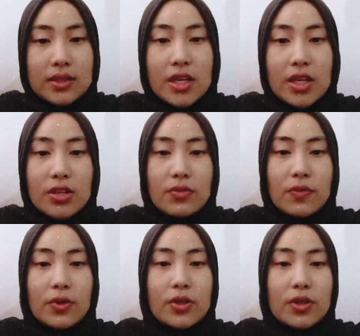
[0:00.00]
thank you
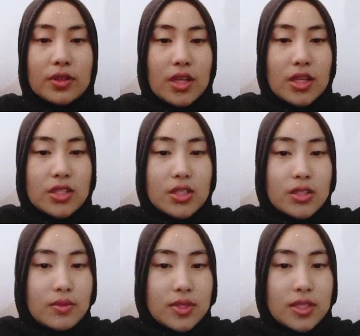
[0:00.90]
for your
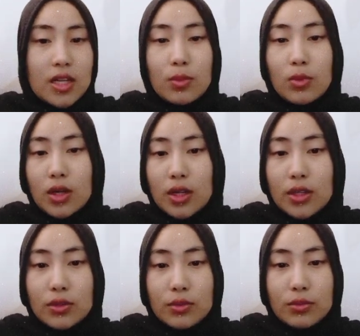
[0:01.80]
attention.
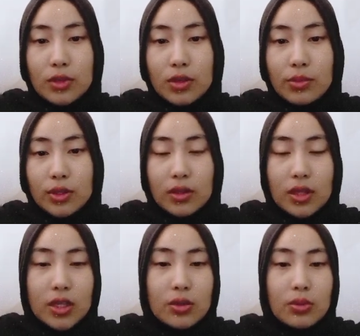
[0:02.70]
Wassalamualaikum
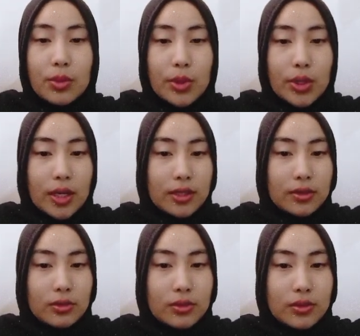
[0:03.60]
warahmatullahi
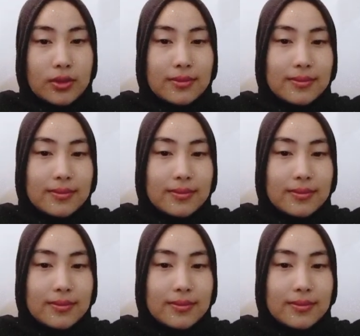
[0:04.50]
wabarakatuh.